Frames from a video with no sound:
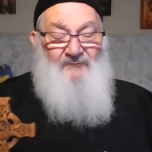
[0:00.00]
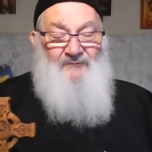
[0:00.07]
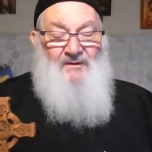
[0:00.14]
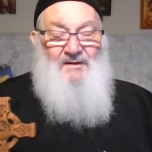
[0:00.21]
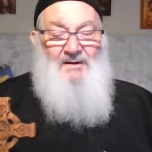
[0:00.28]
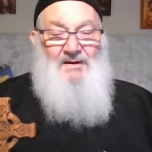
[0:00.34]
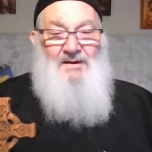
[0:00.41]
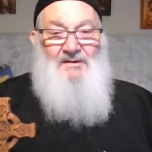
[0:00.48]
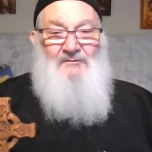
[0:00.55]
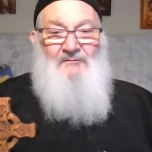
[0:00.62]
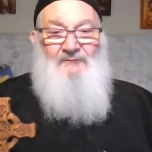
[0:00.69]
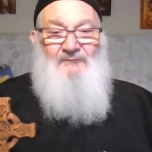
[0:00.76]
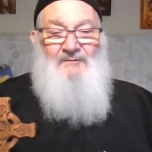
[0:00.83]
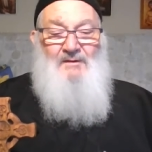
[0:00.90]
second letter
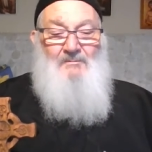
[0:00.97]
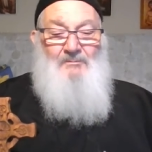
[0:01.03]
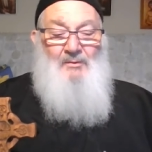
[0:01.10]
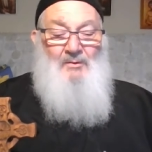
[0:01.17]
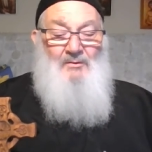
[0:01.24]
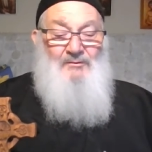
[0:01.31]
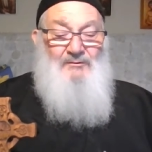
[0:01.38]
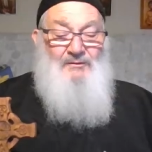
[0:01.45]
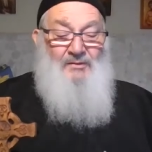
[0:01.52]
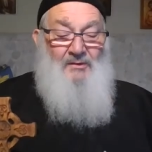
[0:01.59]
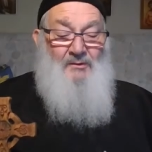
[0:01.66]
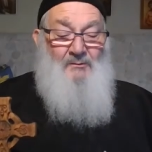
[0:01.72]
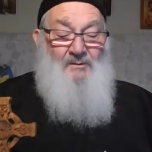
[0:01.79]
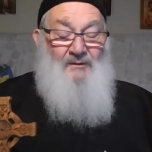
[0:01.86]
of St. Paul to
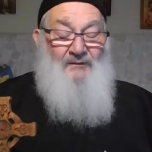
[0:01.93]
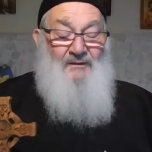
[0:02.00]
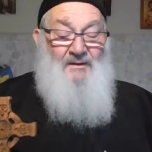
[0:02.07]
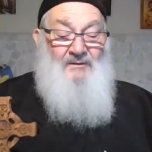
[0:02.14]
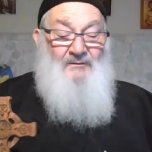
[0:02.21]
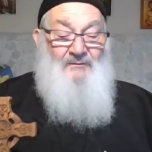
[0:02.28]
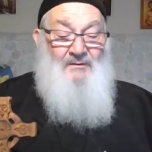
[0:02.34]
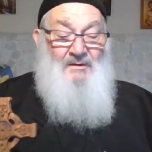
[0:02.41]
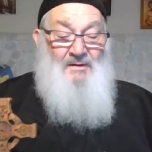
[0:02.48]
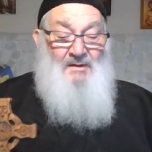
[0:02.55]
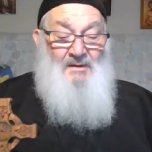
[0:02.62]
the Corinthians,